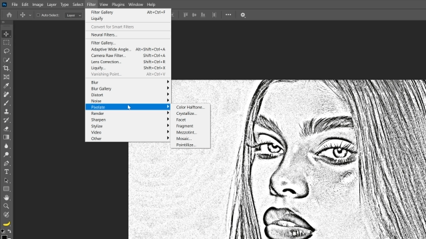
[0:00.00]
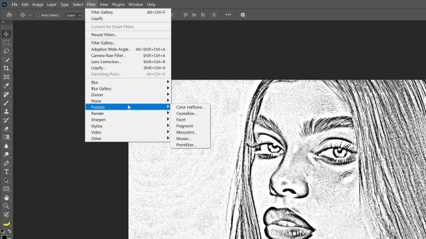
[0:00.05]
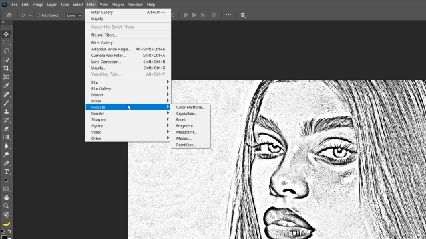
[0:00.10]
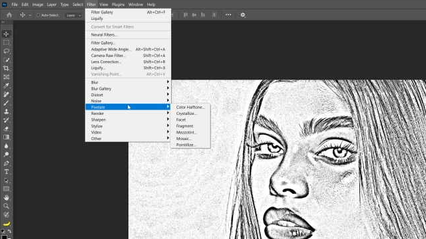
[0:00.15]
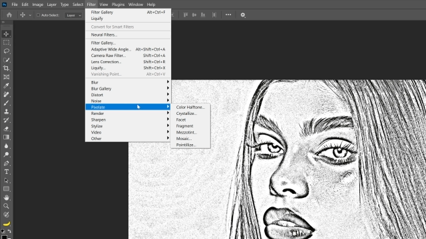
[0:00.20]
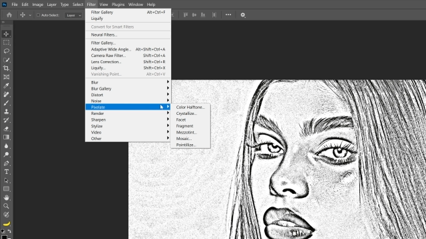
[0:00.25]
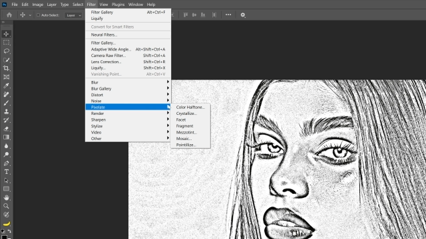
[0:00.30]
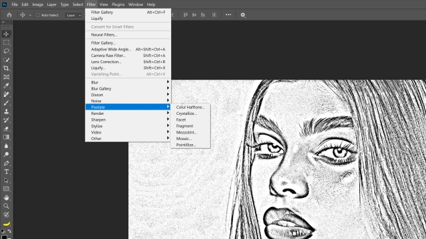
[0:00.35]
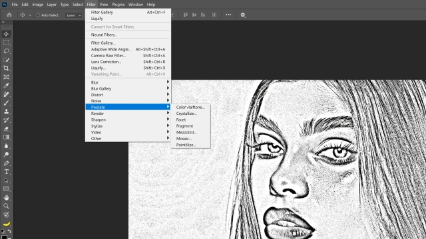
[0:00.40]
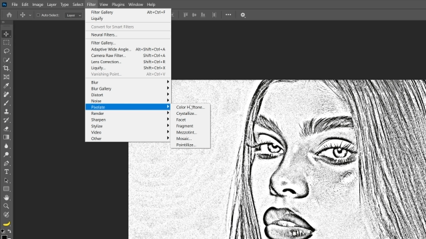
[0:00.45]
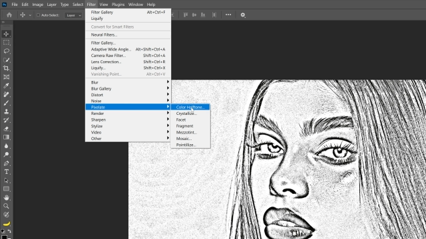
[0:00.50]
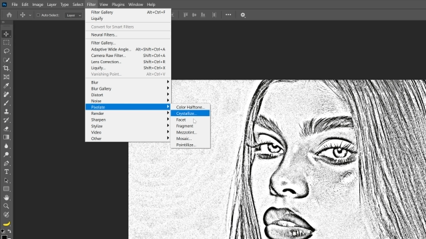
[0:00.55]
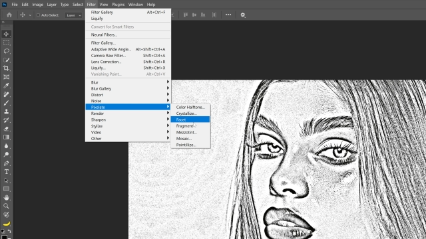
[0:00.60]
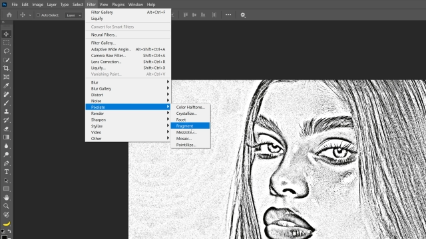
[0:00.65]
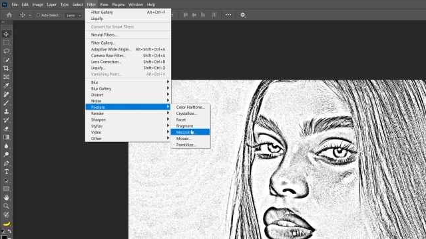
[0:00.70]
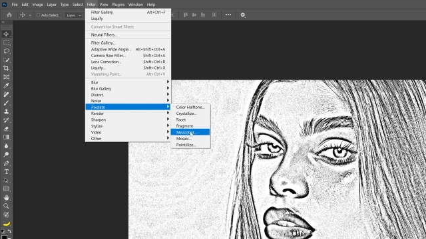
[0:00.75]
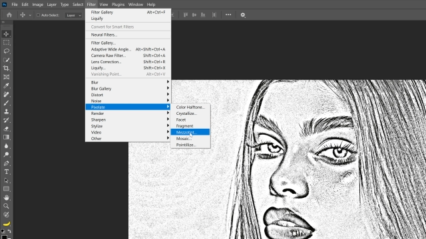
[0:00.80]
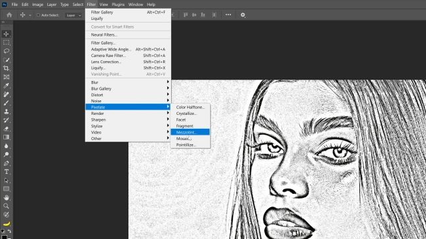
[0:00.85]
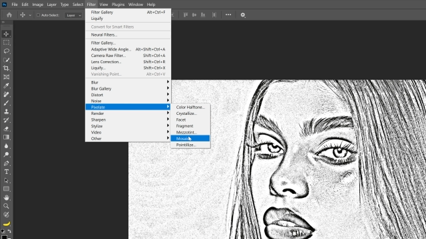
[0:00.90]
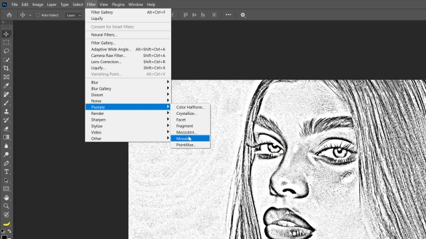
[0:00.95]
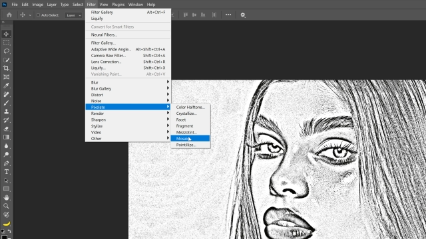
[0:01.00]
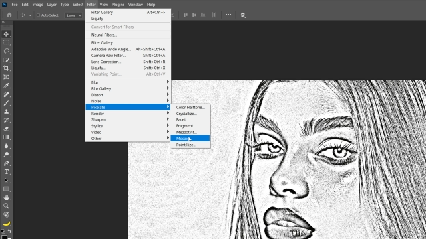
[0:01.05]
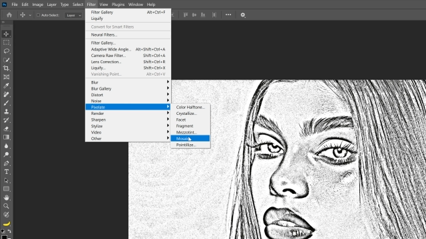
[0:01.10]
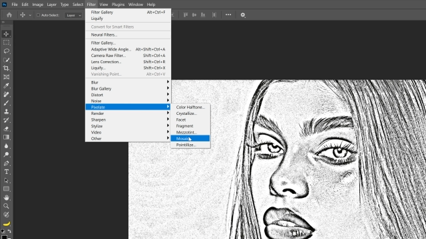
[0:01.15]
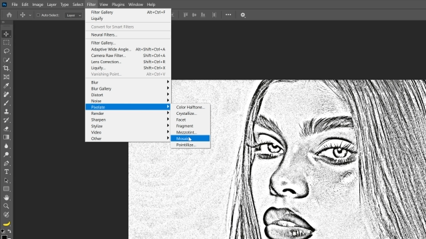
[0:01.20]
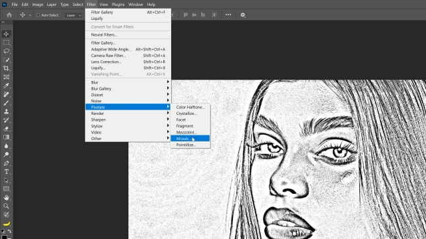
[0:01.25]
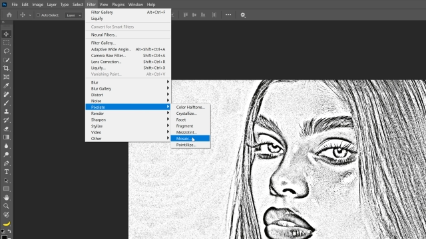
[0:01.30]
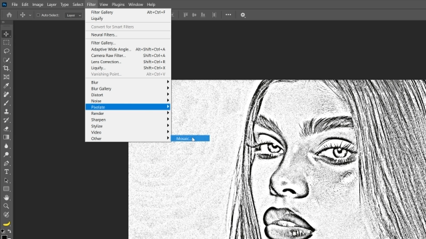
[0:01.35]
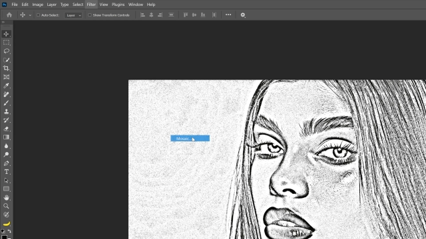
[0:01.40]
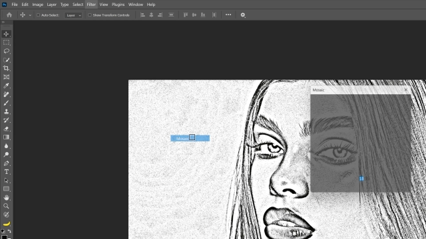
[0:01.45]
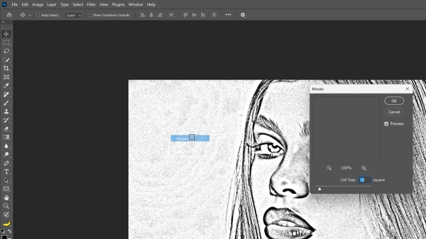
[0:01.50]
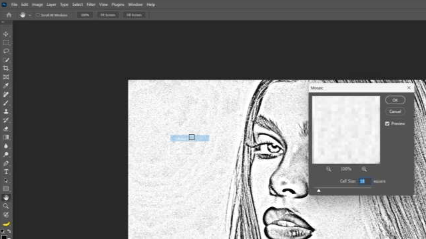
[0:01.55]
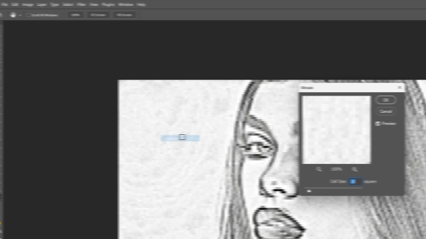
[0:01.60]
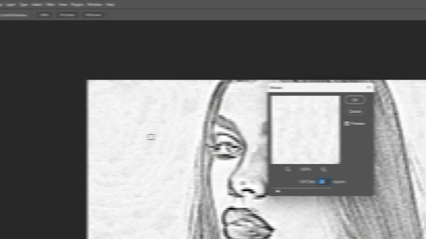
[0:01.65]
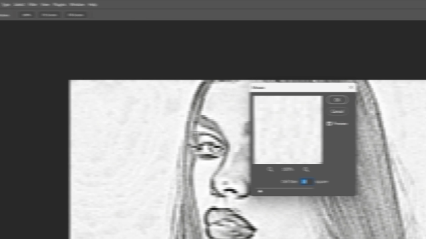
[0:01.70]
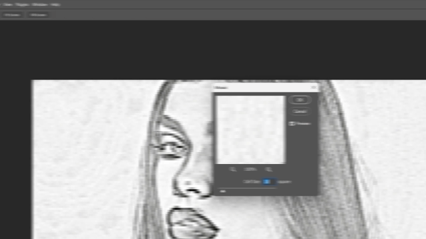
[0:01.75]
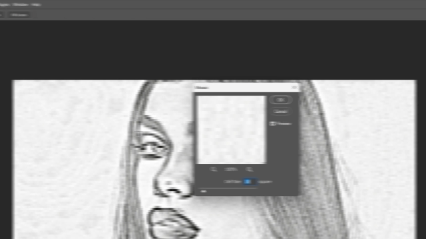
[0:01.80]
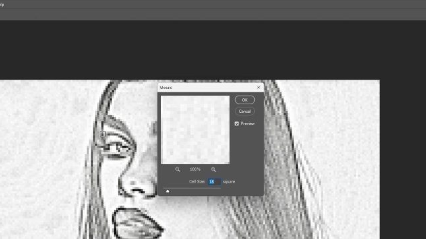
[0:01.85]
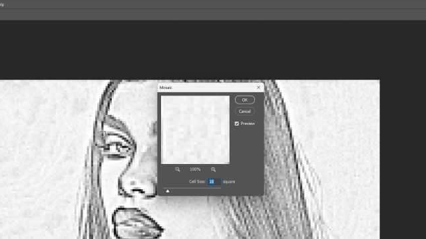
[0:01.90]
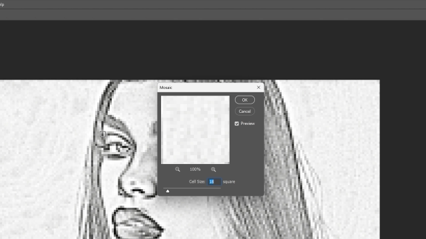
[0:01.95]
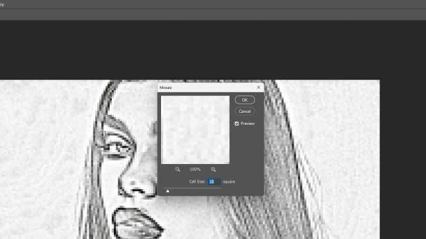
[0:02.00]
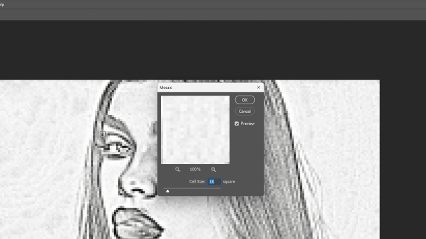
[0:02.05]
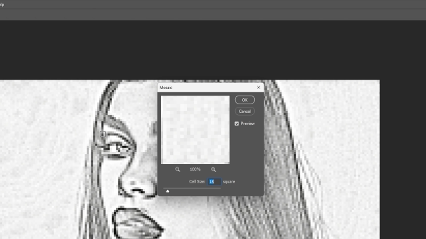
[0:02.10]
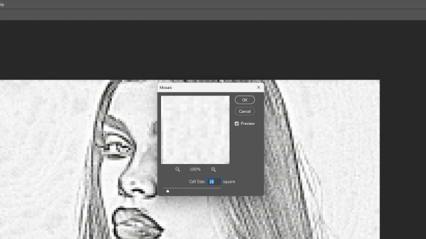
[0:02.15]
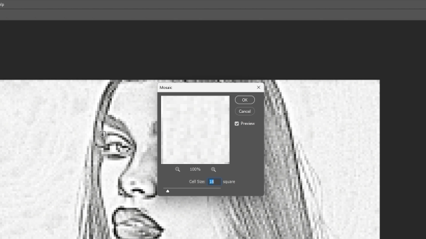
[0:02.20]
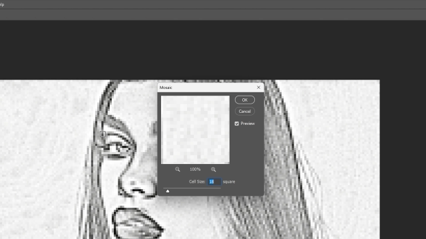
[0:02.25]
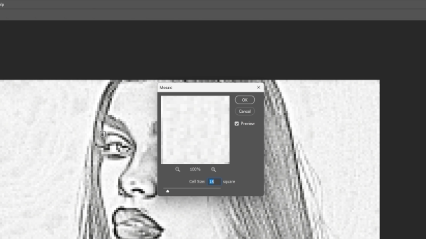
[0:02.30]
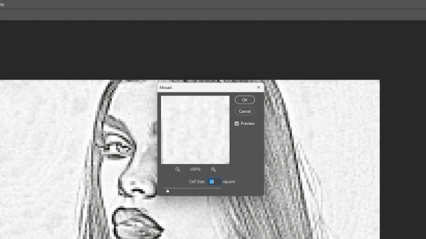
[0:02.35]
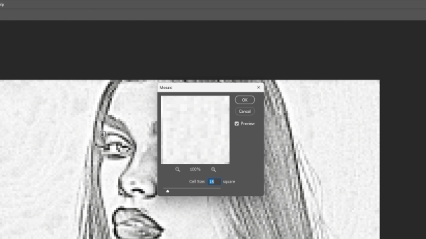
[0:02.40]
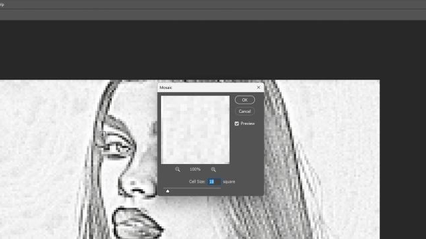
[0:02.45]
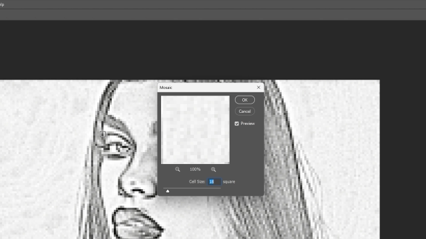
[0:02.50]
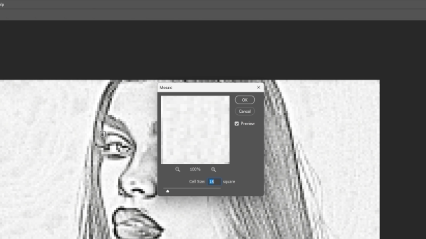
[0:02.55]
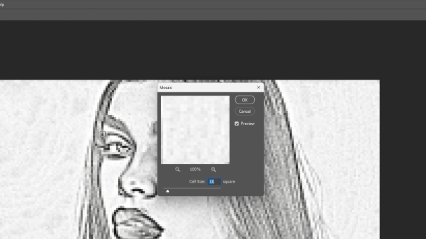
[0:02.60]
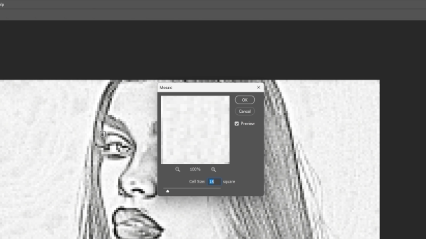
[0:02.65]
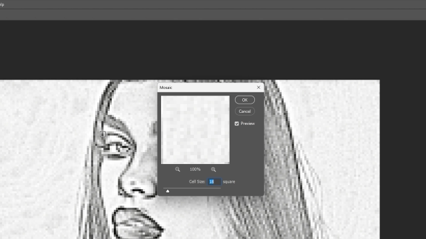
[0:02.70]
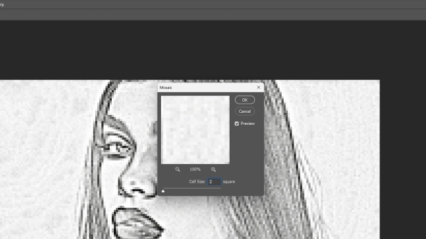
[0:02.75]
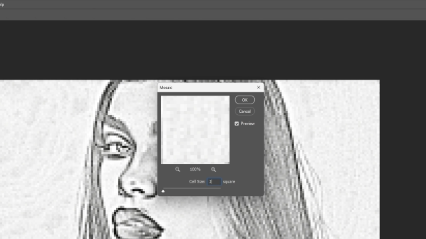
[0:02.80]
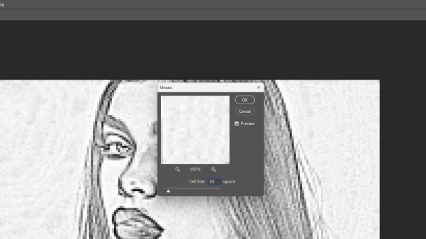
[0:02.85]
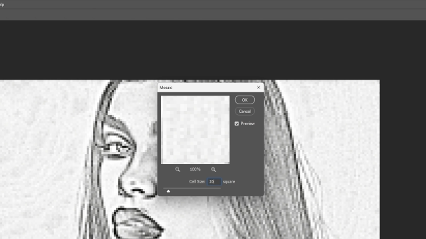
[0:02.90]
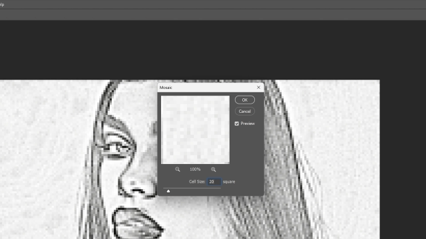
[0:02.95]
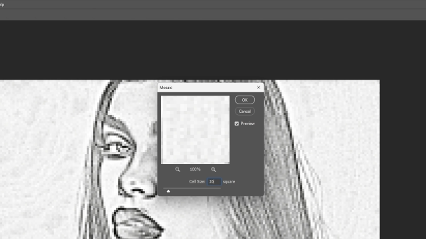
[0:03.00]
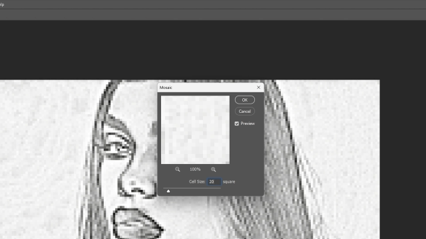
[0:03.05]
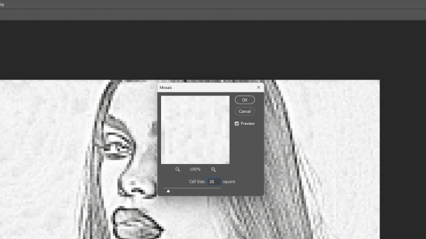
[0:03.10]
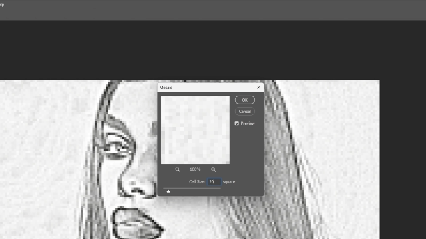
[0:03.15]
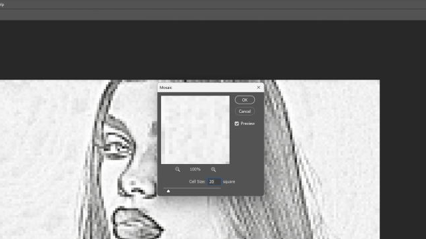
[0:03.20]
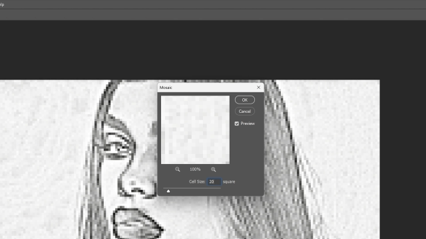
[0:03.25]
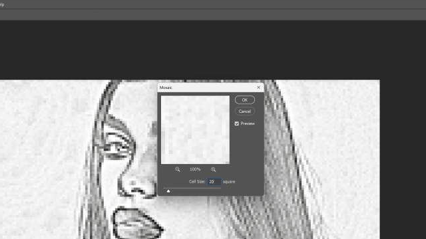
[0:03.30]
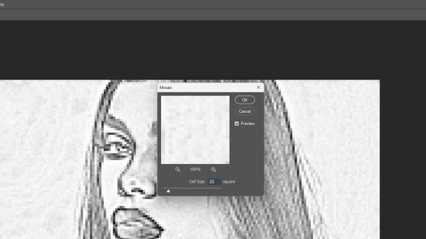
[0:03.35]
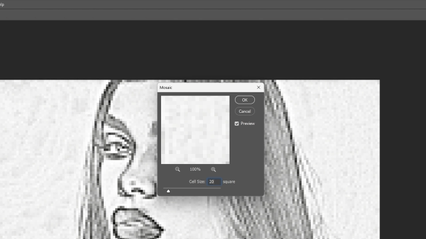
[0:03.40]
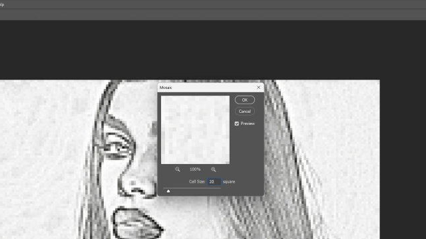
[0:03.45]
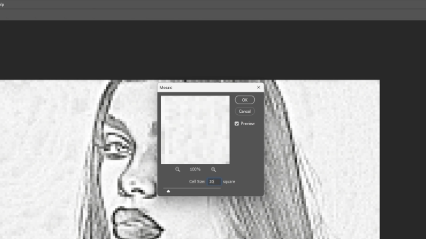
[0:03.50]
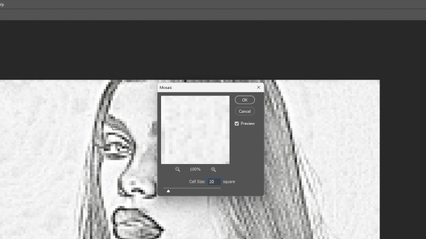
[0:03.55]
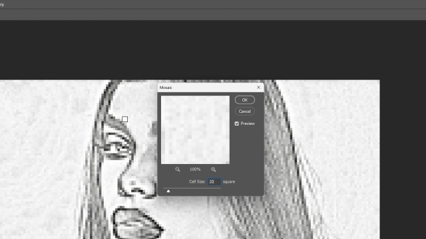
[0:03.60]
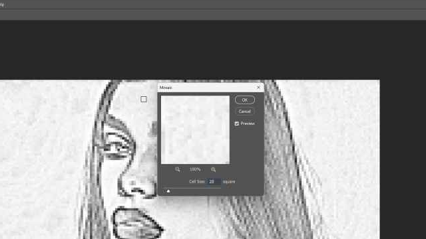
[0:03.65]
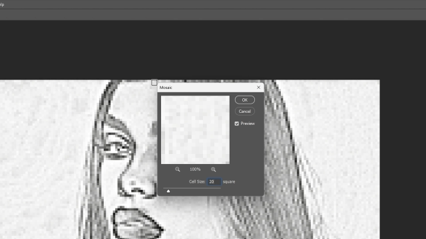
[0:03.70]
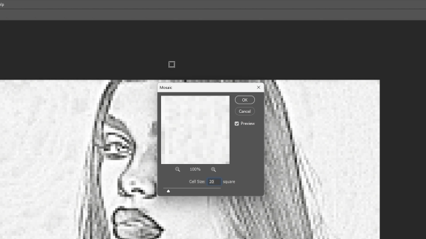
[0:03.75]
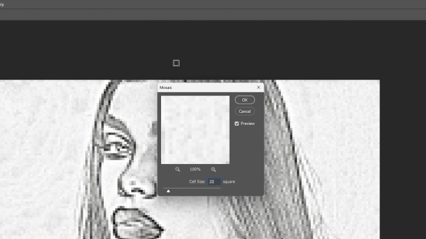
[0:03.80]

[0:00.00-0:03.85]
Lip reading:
(no speaker visible)